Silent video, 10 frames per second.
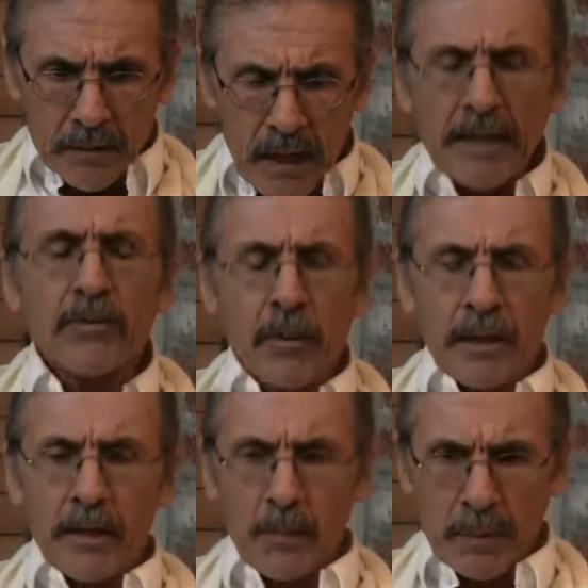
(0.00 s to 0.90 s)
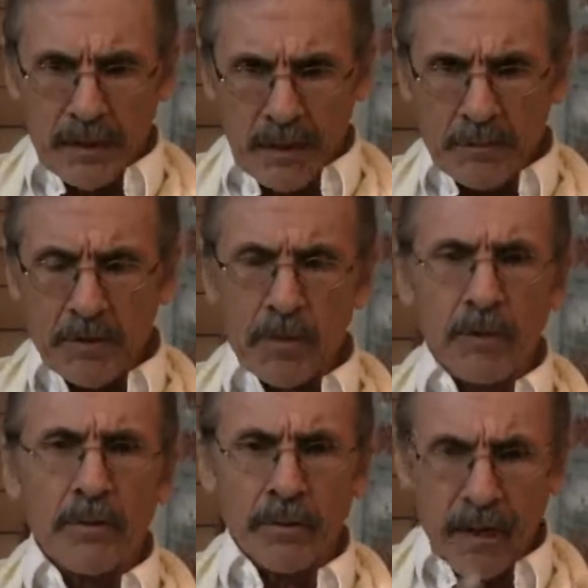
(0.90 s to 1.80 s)
that's what I opened up to,
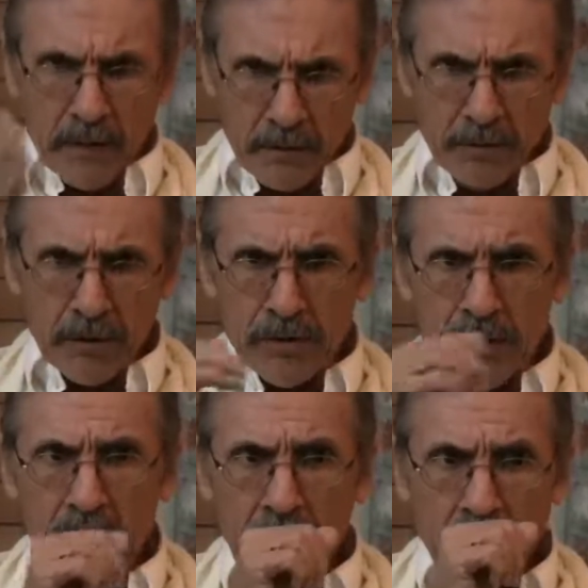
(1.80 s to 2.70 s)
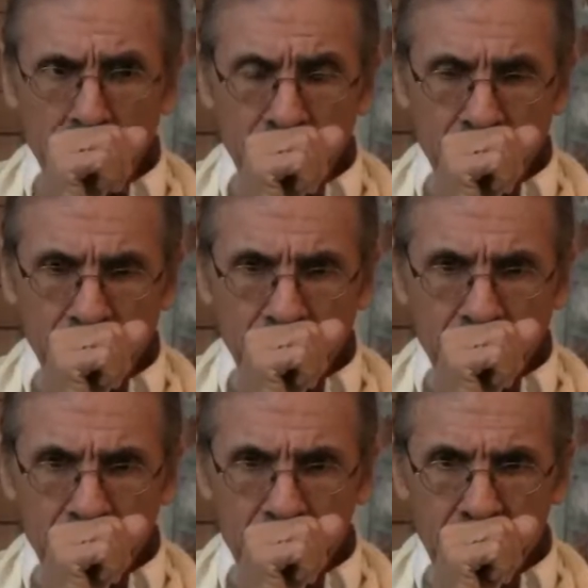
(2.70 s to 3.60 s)
although not the first night.
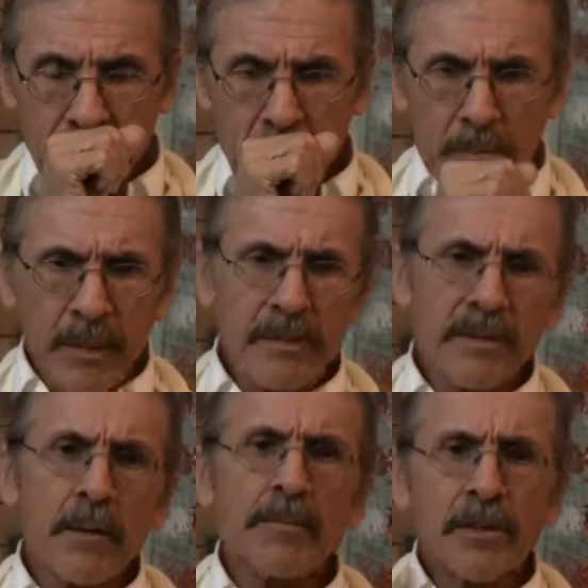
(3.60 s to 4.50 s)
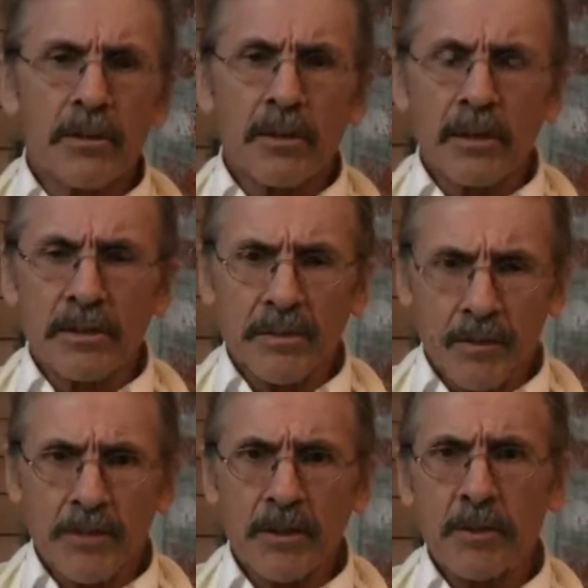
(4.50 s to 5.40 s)
But
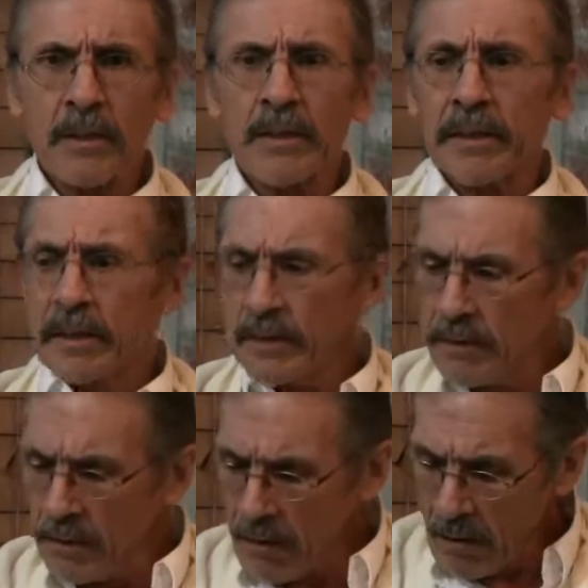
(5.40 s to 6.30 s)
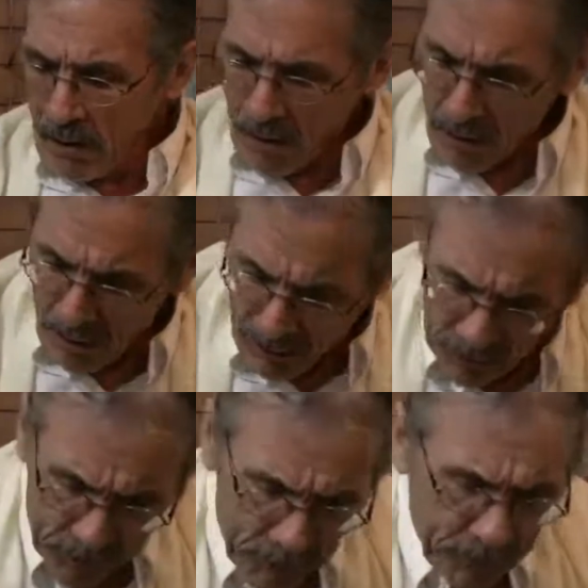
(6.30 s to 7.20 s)
subsequently,
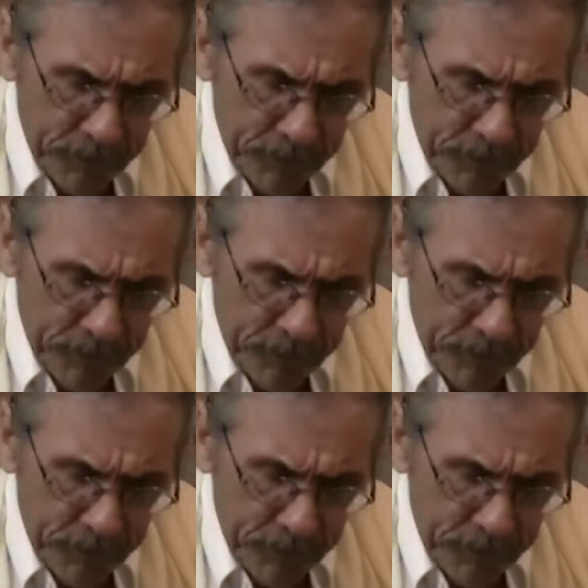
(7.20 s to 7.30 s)
the